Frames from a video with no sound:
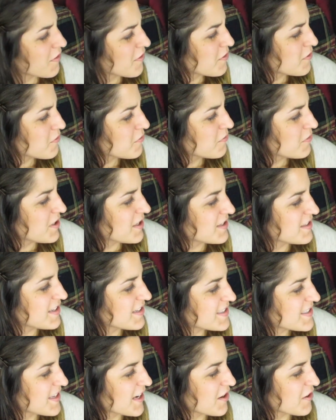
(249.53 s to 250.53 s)
Although
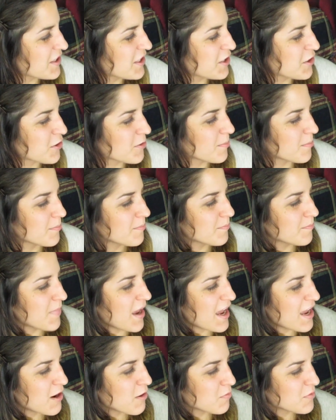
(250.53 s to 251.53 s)
it does say on here,
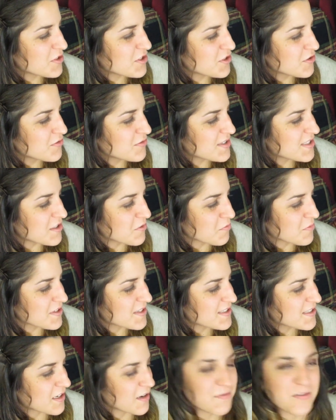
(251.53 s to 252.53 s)
may reduce
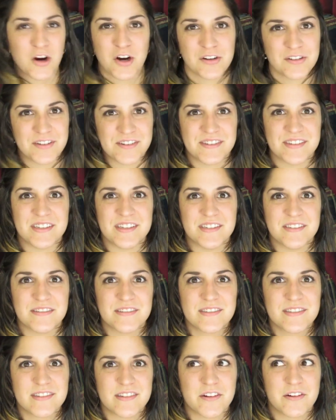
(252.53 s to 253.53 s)
the risk of heart
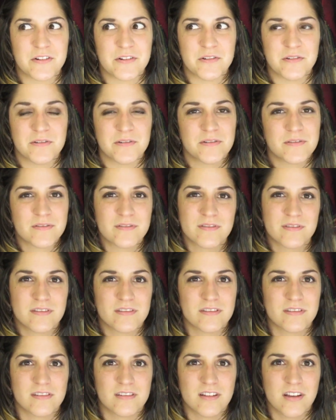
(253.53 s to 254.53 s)
disease, so
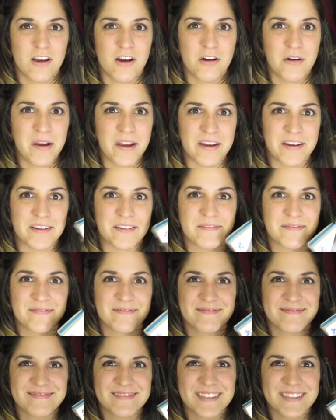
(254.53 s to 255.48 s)
okay,